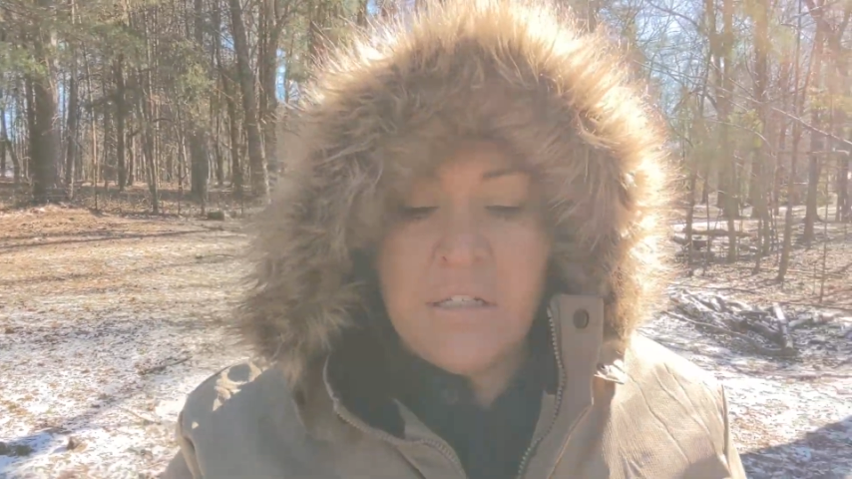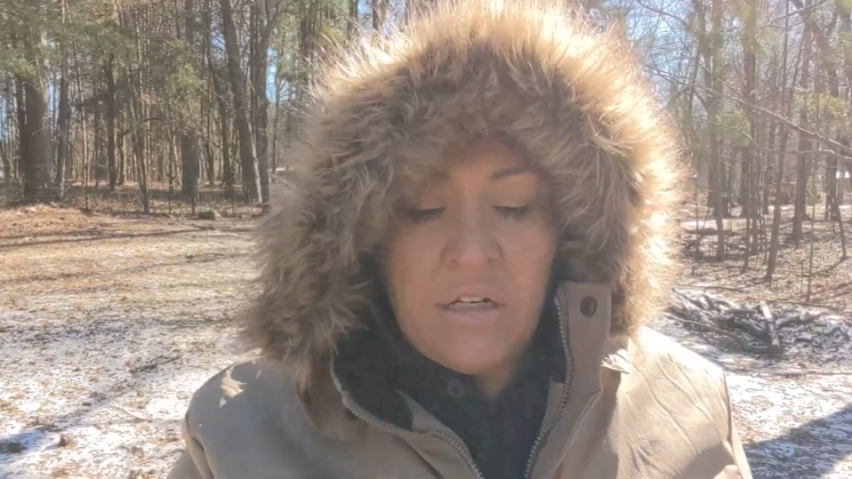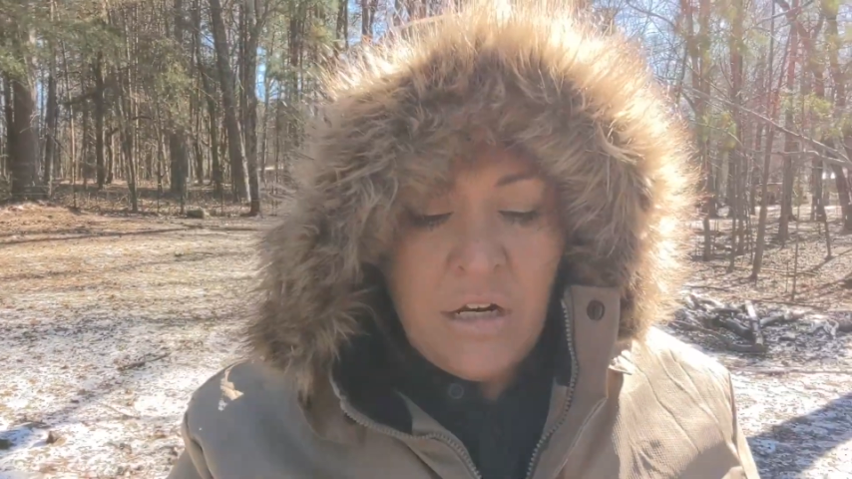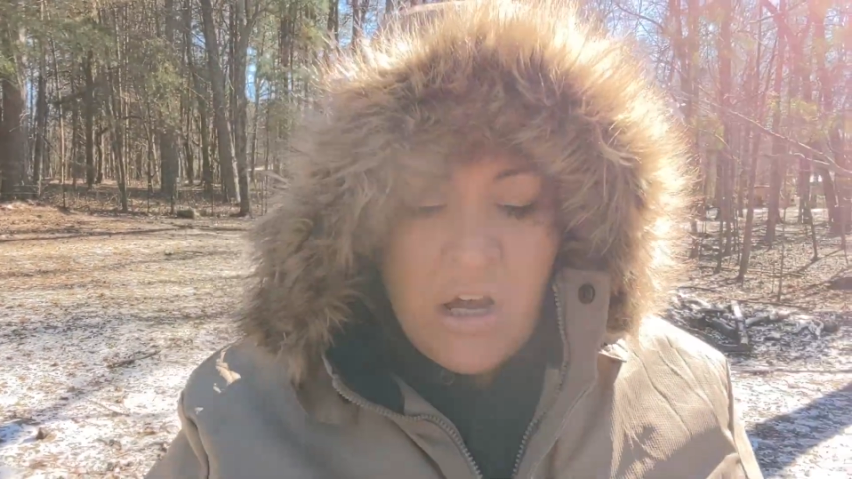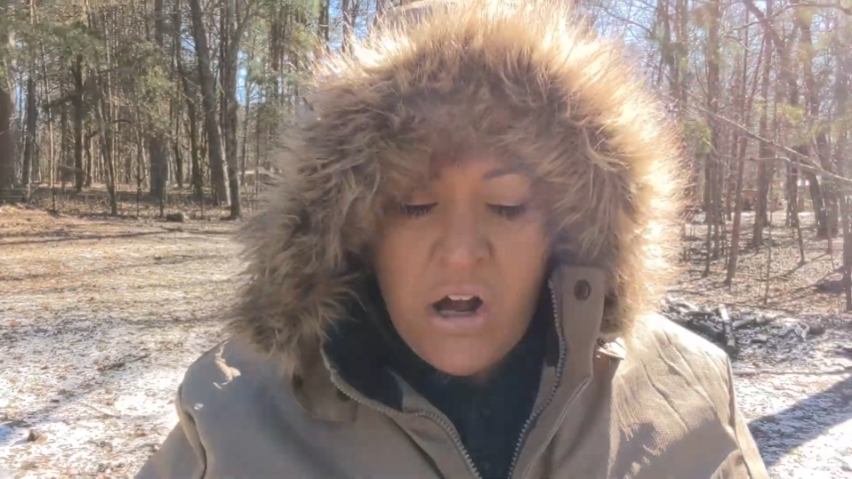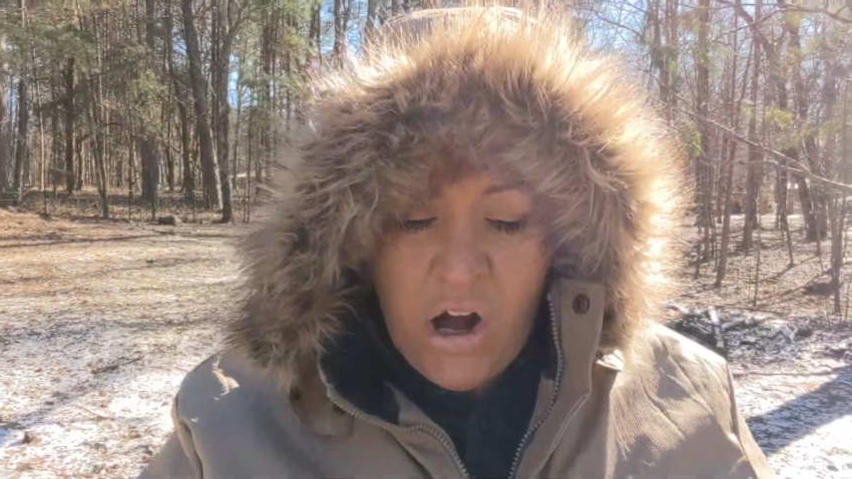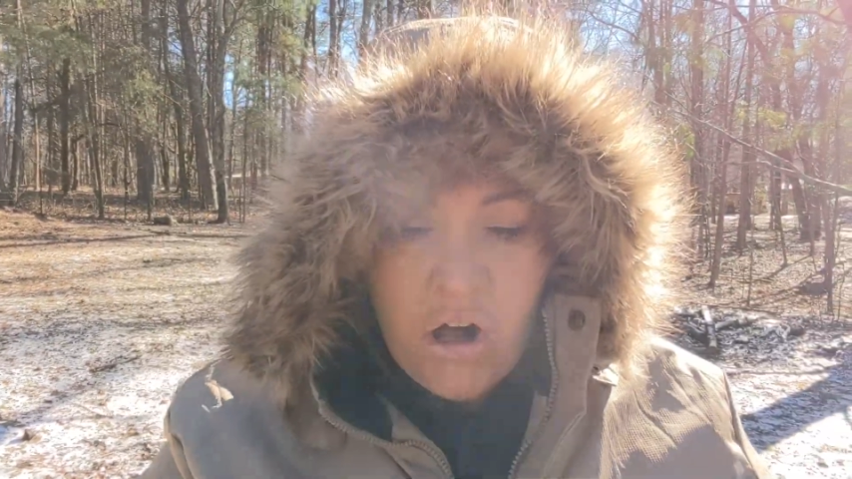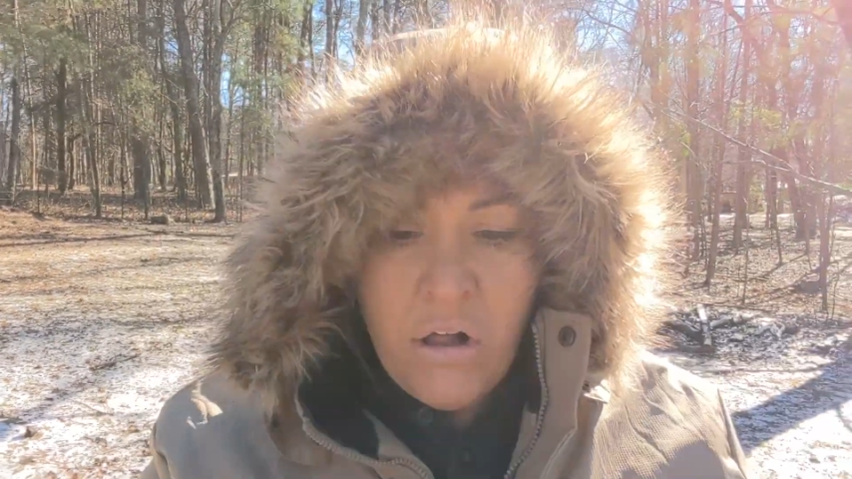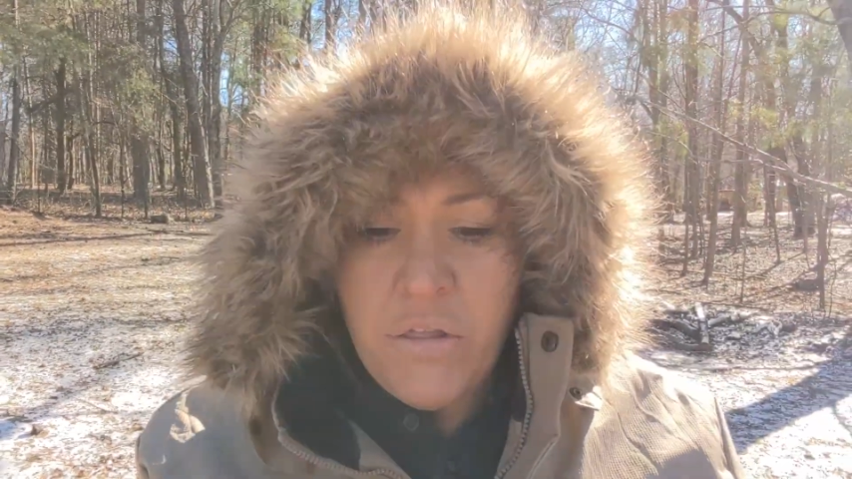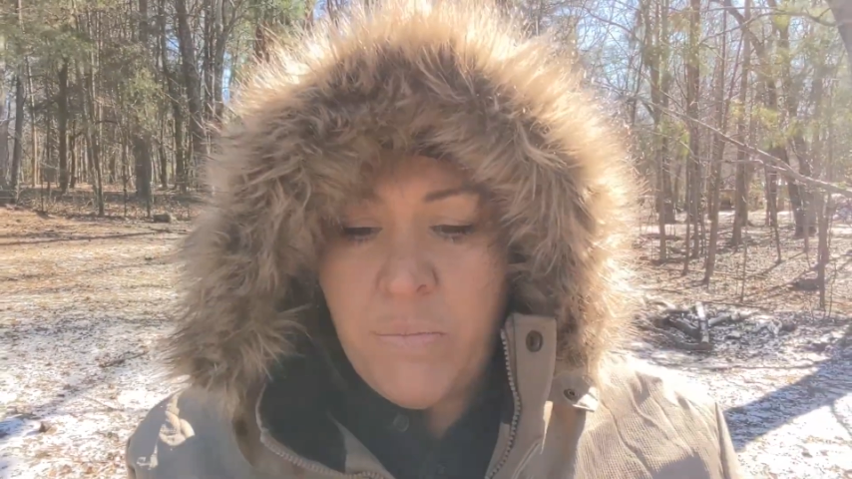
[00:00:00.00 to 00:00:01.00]
and
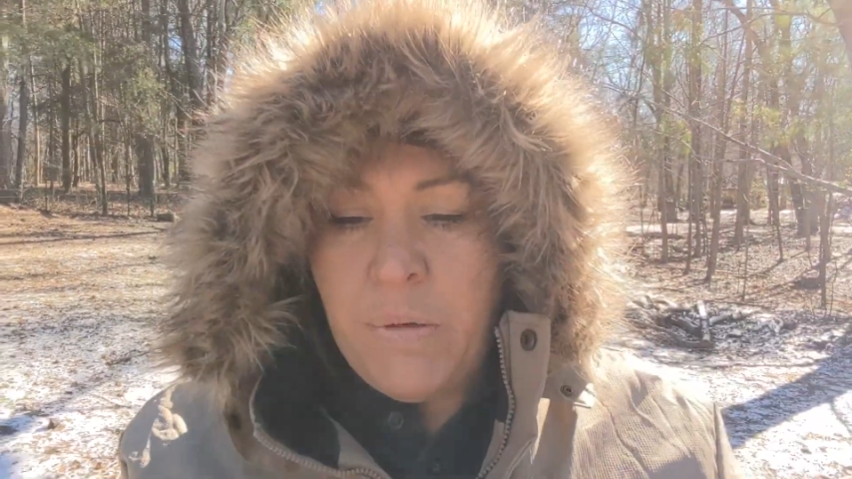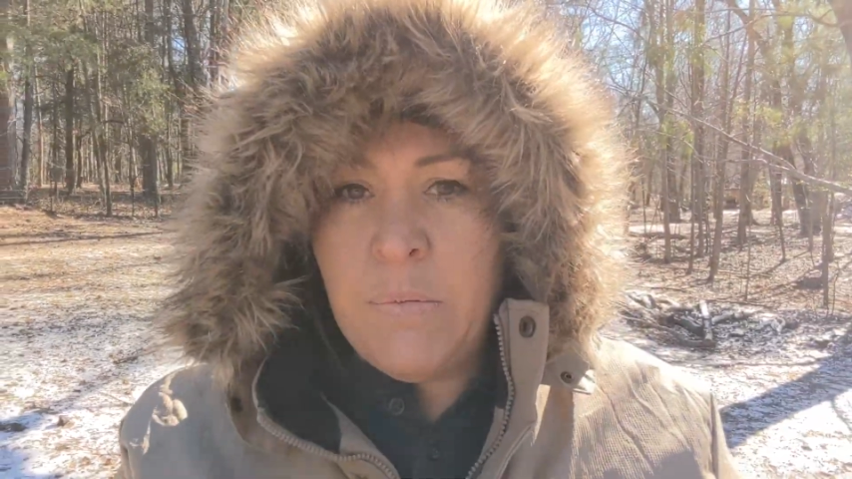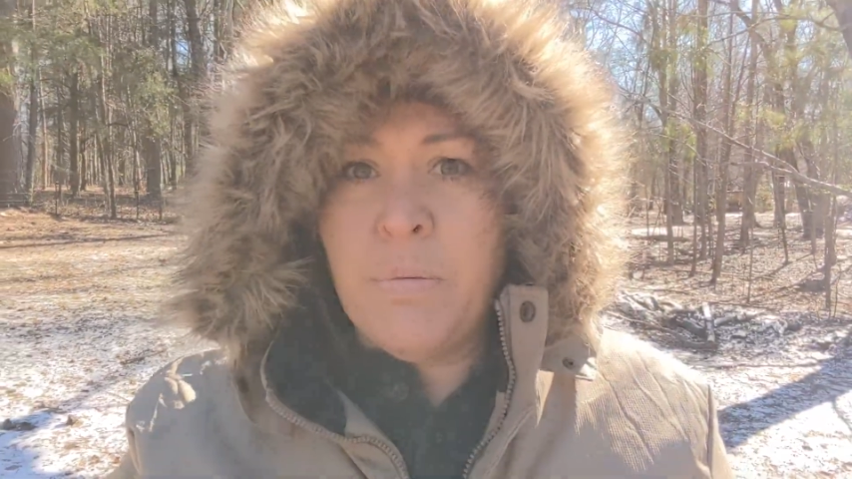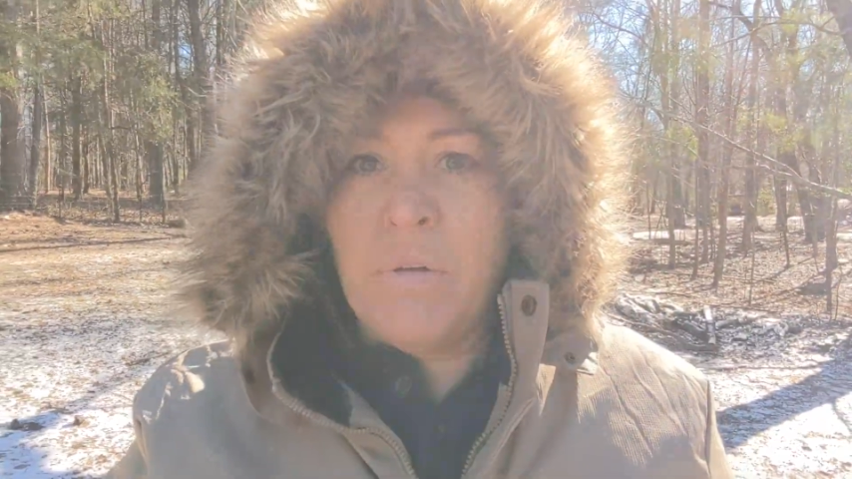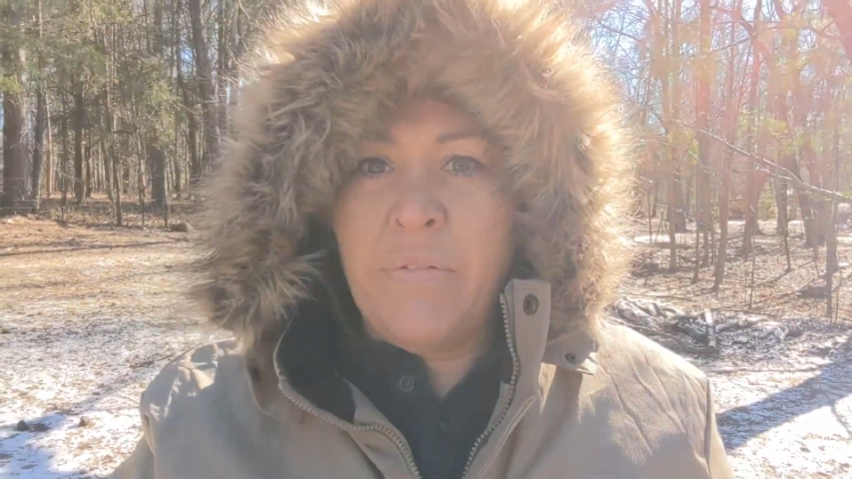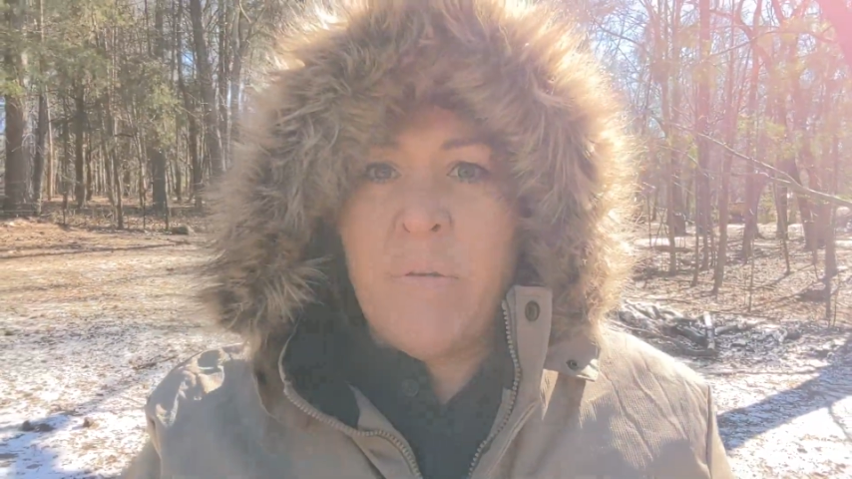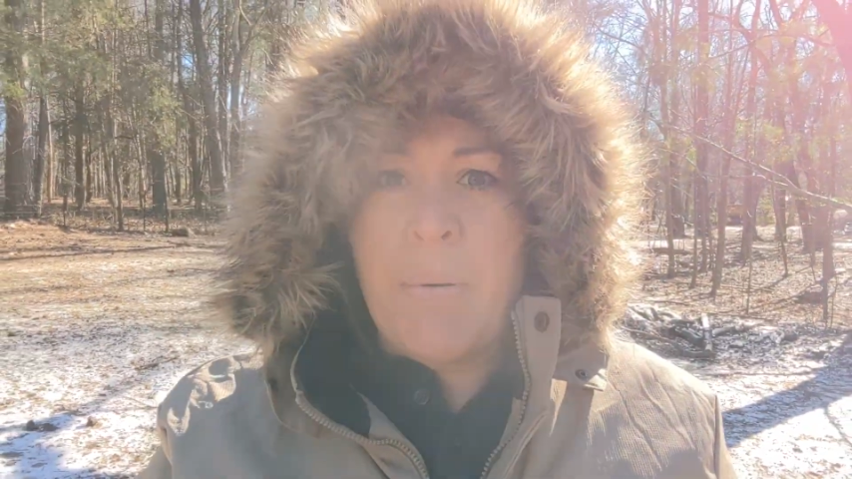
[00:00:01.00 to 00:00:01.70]
all the people of